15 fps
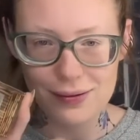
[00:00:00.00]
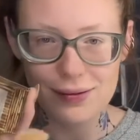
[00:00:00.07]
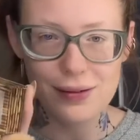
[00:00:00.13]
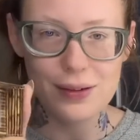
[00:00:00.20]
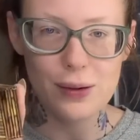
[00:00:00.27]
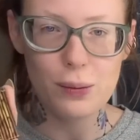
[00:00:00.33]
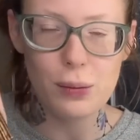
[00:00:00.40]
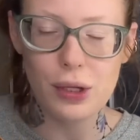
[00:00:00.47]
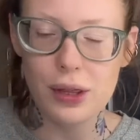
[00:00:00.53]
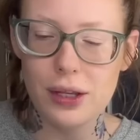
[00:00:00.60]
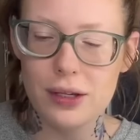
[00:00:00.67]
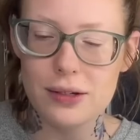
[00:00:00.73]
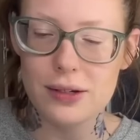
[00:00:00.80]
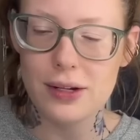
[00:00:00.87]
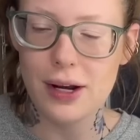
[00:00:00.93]
Put
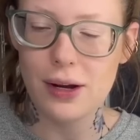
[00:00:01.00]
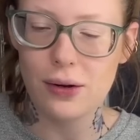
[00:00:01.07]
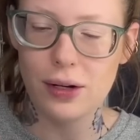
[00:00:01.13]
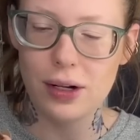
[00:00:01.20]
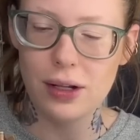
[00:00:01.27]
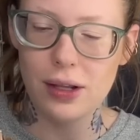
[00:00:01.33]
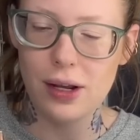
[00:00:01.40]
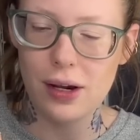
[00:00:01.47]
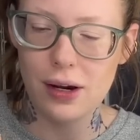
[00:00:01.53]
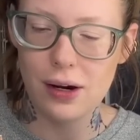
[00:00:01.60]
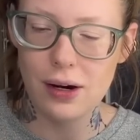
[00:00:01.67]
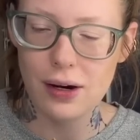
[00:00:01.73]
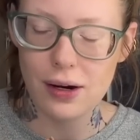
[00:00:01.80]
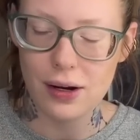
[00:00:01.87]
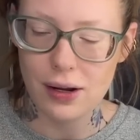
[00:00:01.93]
this down in
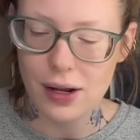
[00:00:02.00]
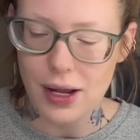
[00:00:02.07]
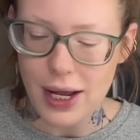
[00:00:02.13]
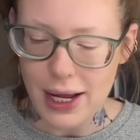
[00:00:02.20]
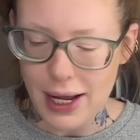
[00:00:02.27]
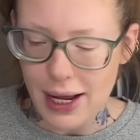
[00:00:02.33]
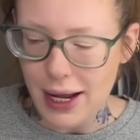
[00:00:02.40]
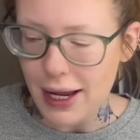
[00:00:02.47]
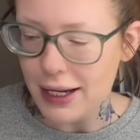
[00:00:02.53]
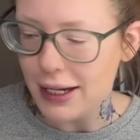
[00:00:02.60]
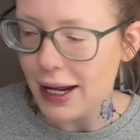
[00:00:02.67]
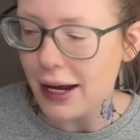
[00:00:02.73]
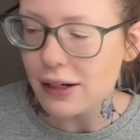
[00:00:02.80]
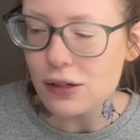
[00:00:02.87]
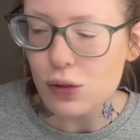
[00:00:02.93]
there. And
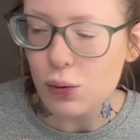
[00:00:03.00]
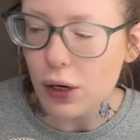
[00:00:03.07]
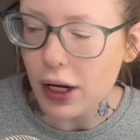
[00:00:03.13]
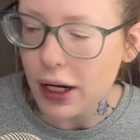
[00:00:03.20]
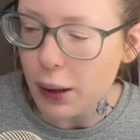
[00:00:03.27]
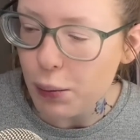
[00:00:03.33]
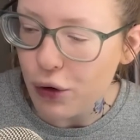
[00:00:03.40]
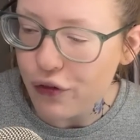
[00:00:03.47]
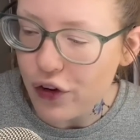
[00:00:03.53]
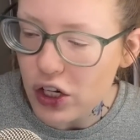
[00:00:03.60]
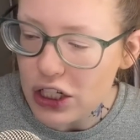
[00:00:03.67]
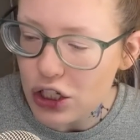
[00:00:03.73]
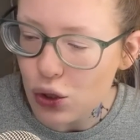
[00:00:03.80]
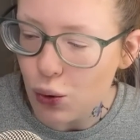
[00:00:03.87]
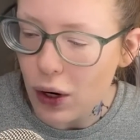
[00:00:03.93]
next we're gonna move
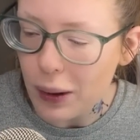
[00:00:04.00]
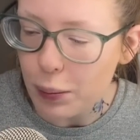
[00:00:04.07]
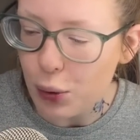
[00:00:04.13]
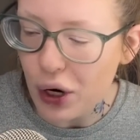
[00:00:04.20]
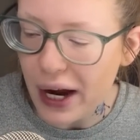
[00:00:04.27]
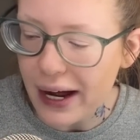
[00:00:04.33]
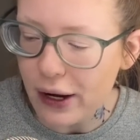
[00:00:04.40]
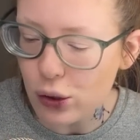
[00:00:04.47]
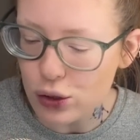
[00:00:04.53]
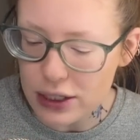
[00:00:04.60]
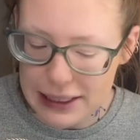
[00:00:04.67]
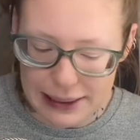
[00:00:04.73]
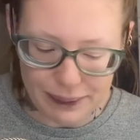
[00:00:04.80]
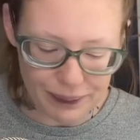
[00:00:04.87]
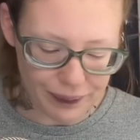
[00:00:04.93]
on to our
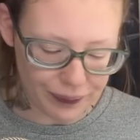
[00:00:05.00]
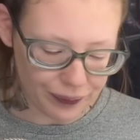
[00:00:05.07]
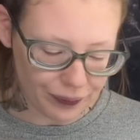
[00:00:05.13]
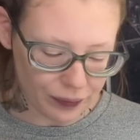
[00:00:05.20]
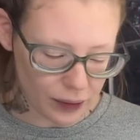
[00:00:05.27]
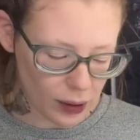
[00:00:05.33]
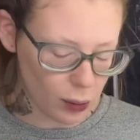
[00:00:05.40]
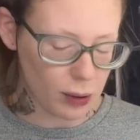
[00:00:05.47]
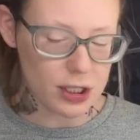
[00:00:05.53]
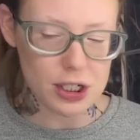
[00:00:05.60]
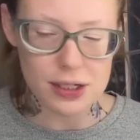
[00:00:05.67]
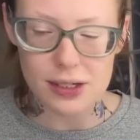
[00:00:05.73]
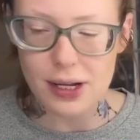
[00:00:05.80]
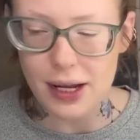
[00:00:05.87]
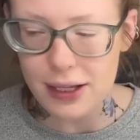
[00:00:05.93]
brows, which
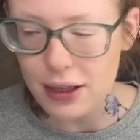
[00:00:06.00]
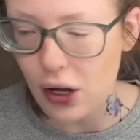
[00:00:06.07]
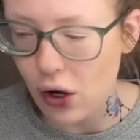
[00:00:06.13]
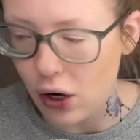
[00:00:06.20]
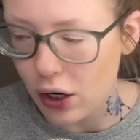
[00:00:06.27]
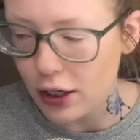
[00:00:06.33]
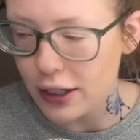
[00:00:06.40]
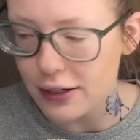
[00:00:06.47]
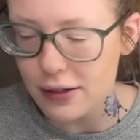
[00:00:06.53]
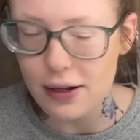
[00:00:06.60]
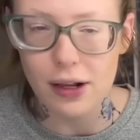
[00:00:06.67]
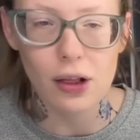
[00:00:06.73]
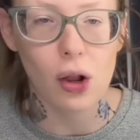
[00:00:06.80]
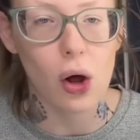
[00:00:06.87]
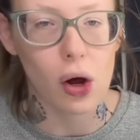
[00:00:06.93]
is like the hardest
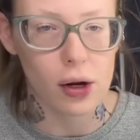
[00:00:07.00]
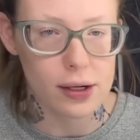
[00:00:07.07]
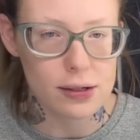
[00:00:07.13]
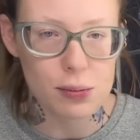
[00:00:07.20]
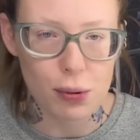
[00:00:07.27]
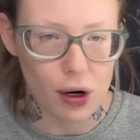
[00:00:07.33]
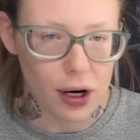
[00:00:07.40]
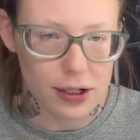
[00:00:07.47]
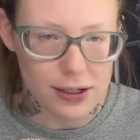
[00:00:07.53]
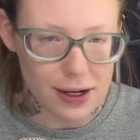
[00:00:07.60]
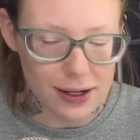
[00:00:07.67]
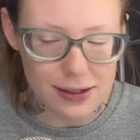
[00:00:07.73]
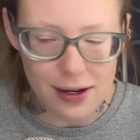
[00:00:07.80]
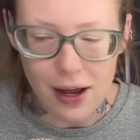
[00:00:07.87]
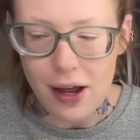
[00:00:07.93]
and longest
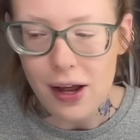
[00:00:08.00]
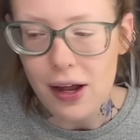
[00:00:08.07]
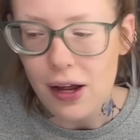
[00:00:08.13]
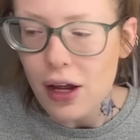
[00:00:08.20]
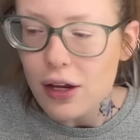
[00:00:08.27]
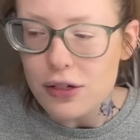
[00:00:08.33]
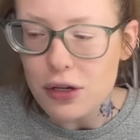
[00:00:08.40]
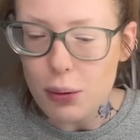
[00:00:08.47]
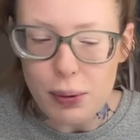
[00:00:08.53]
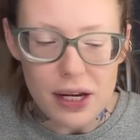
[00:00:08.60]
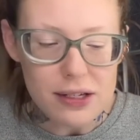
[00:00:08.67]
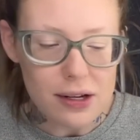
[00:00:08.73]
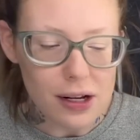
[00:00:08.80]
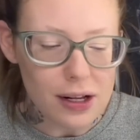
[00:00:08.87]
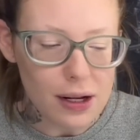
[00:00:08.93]
process. So
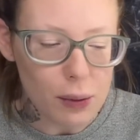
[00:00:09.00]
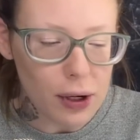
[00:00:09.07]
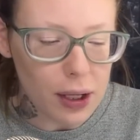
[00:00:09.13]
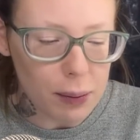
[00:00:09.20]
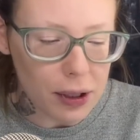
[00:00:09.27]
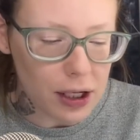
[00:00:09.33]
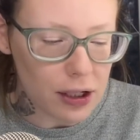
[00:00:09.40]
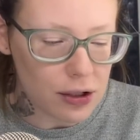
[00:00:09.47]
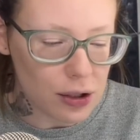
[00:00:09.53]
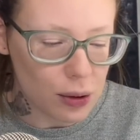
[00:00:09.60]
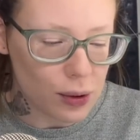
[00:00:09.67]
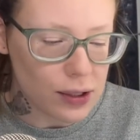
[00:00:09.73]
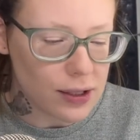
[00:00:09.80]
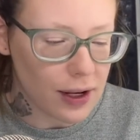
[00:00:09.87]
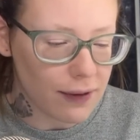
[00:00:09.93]
basically what I'm gonna do
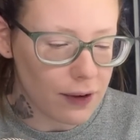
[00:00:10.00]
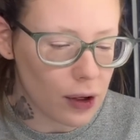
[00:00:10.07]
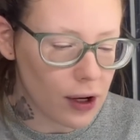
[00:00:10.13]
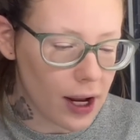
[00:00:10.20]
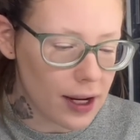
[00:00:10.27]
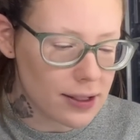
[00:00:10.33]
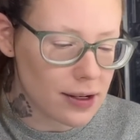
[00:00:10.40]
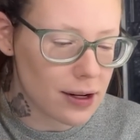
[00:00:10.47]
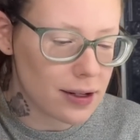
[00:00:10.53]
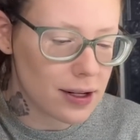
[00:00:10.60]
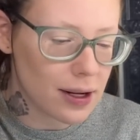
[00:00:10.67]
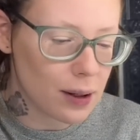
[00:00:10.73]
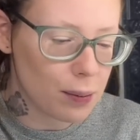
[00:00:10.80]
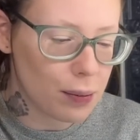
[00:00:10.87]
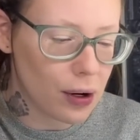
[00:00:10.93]
is give you guys a
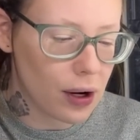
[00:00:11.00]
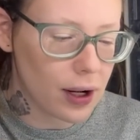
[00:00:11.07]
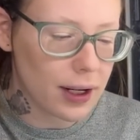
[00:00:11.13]
tip on